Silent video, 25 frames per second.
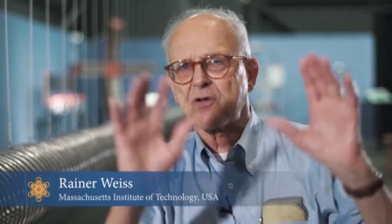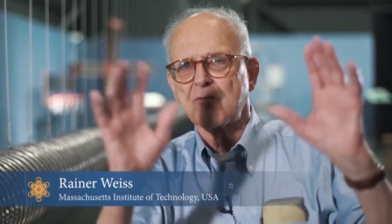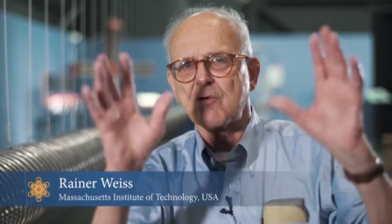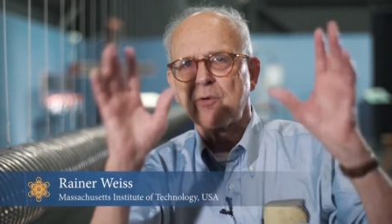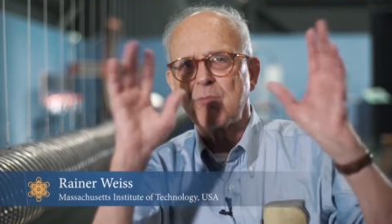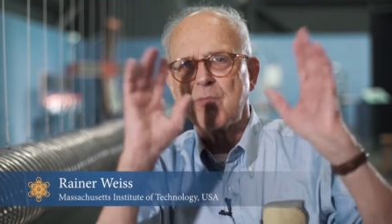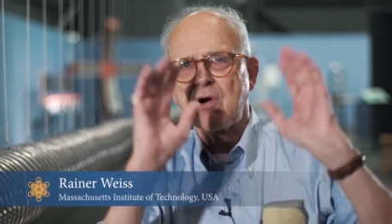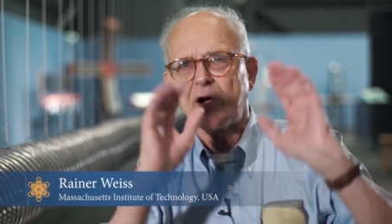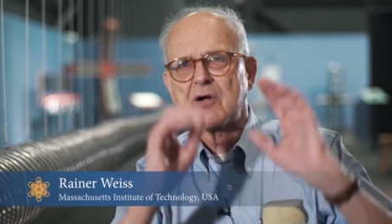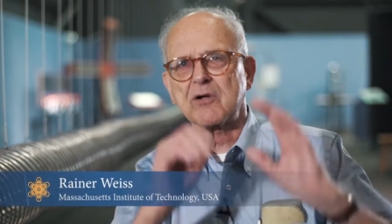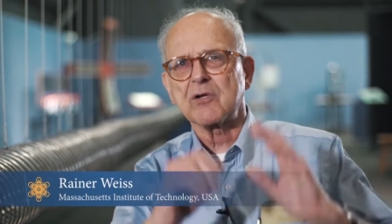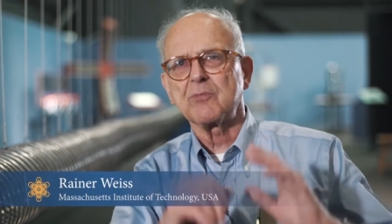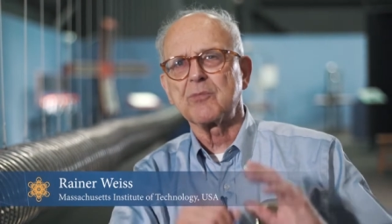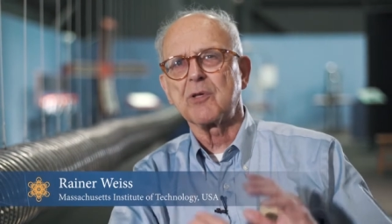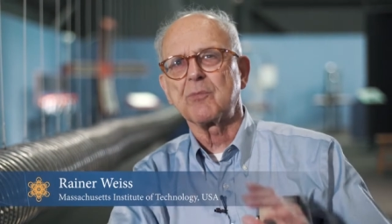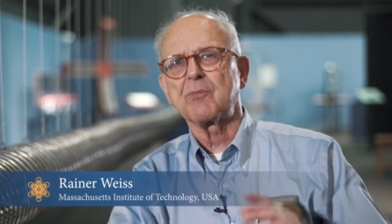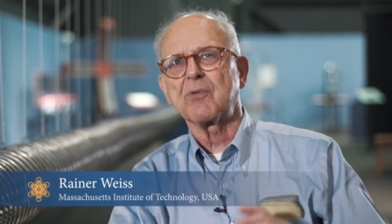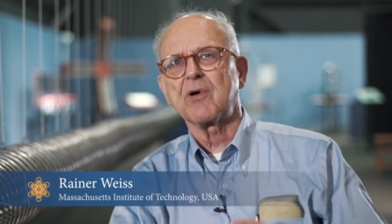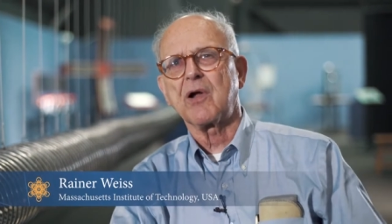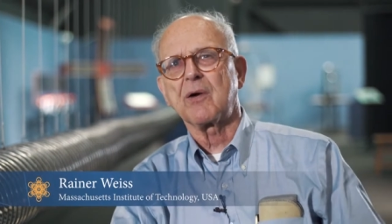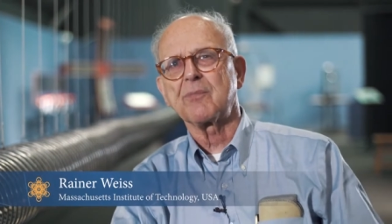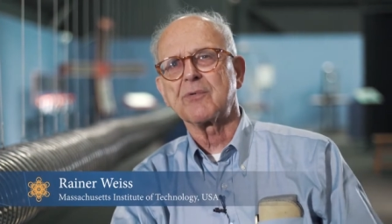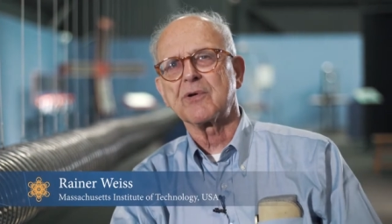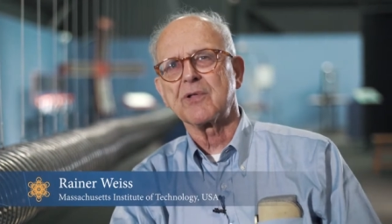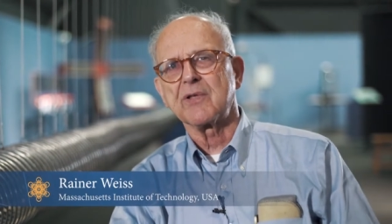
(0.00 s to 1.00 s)
remarkable
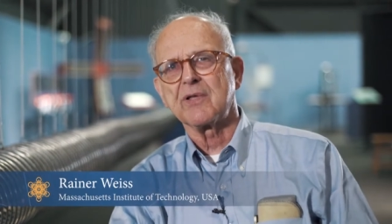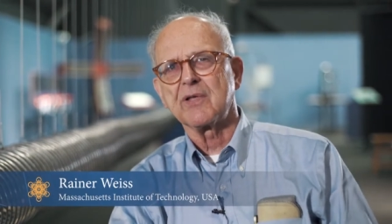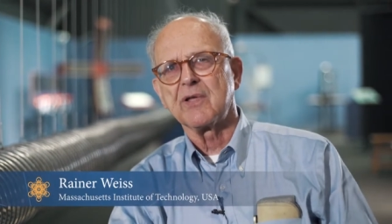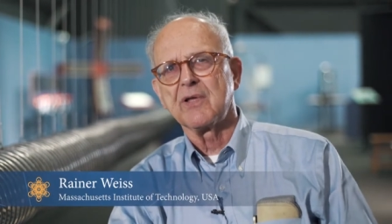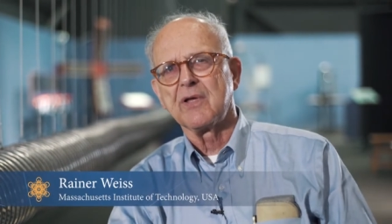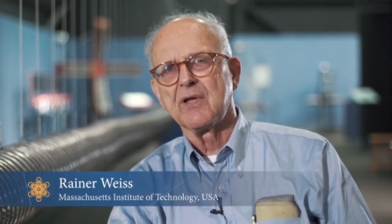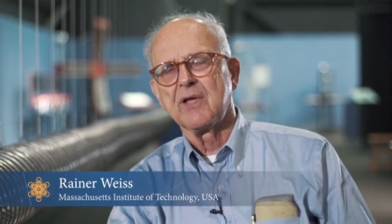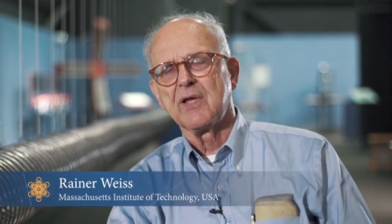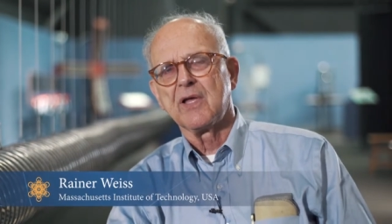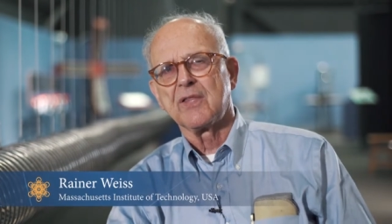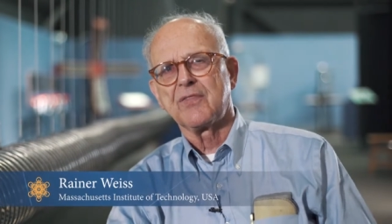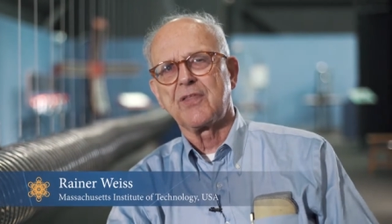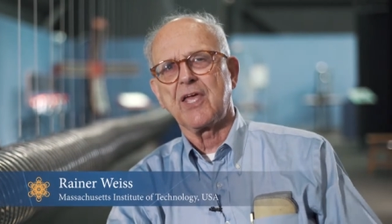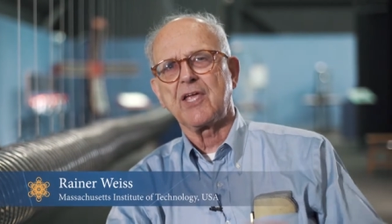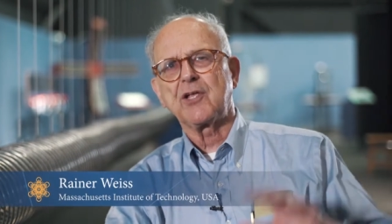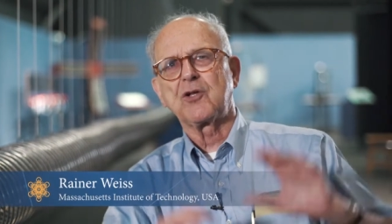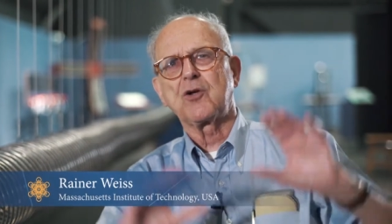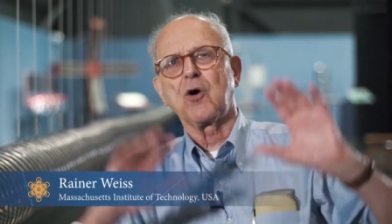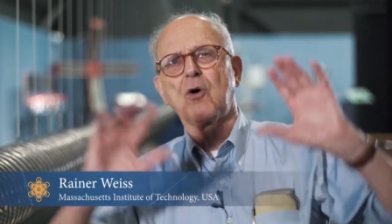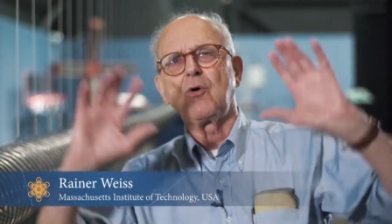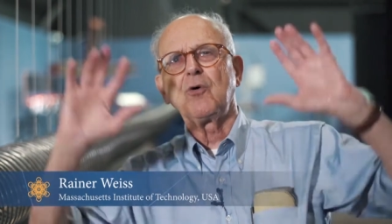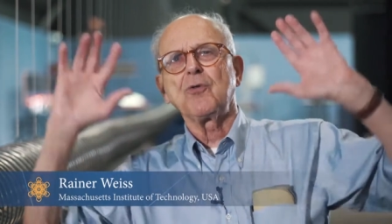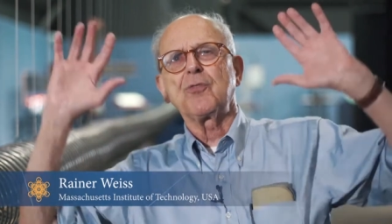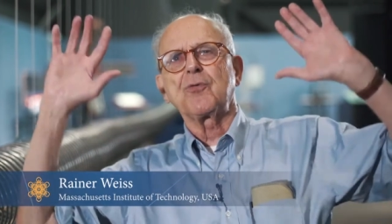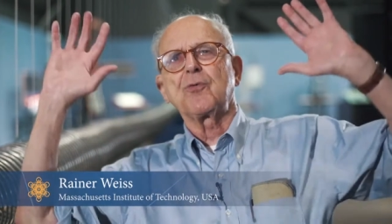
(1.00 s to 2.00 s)
property. They
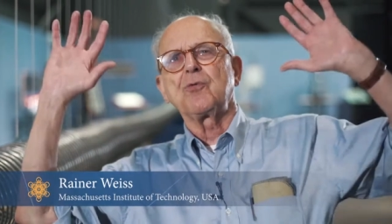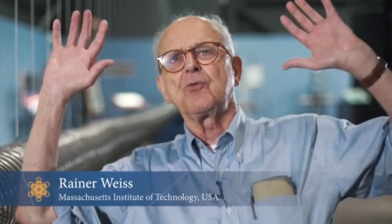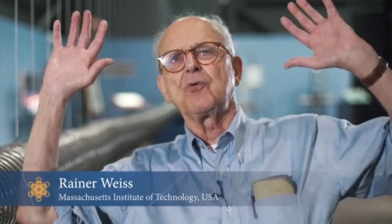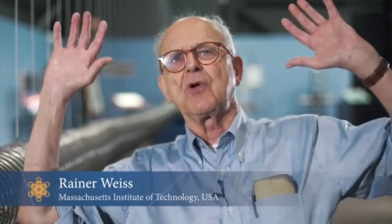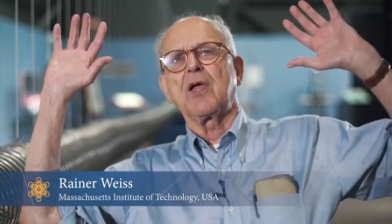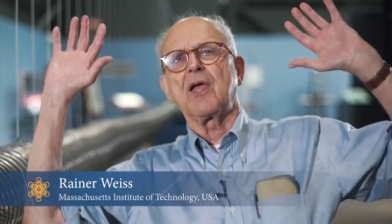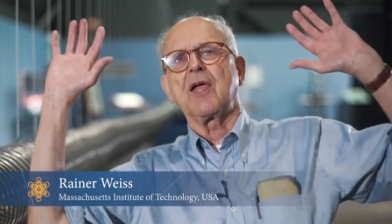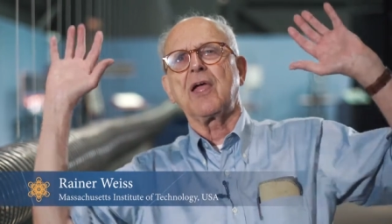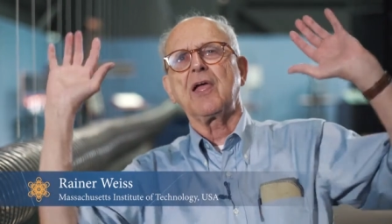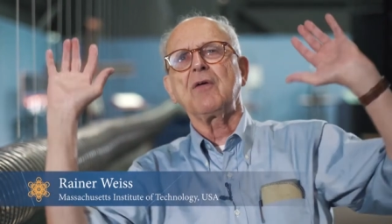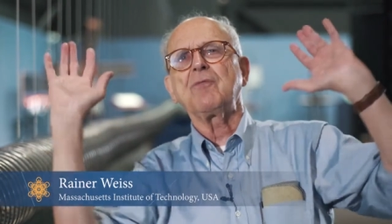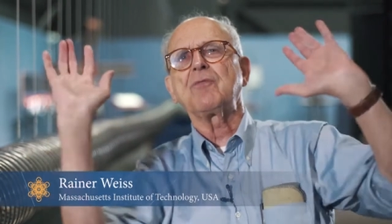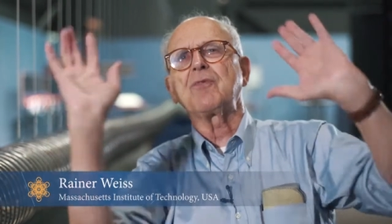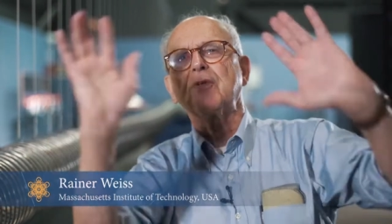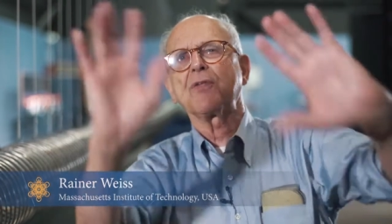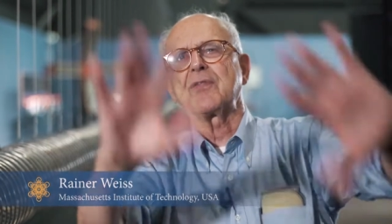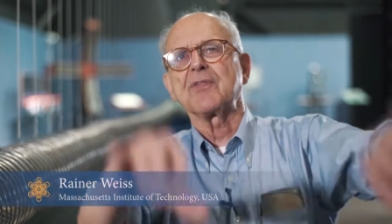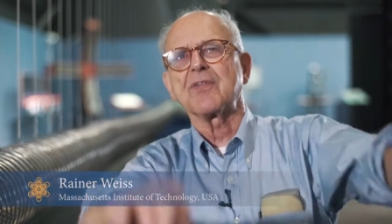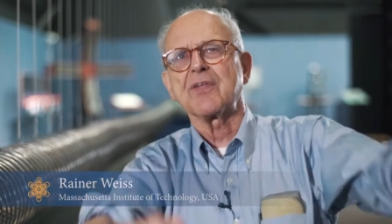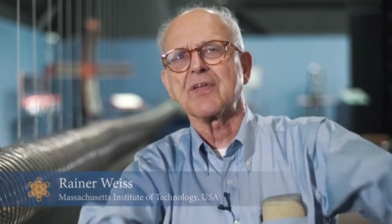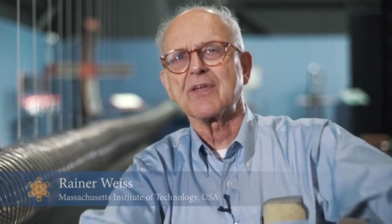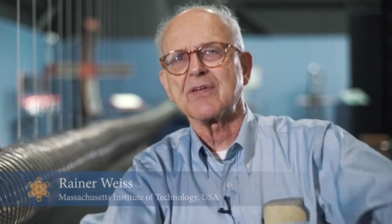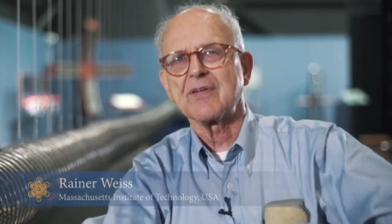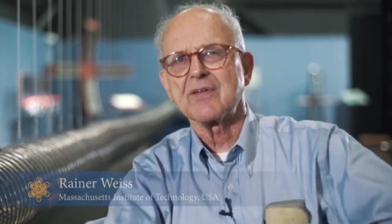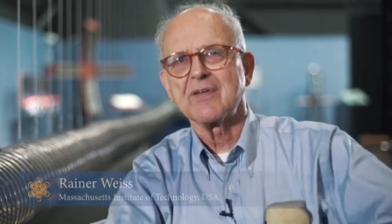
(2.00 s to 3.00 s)
go through
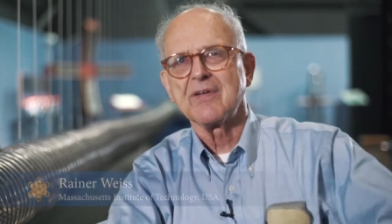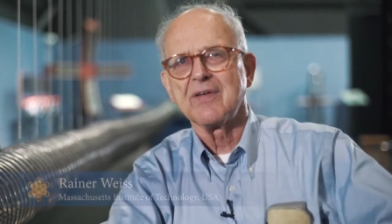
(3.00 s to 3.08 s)
everything.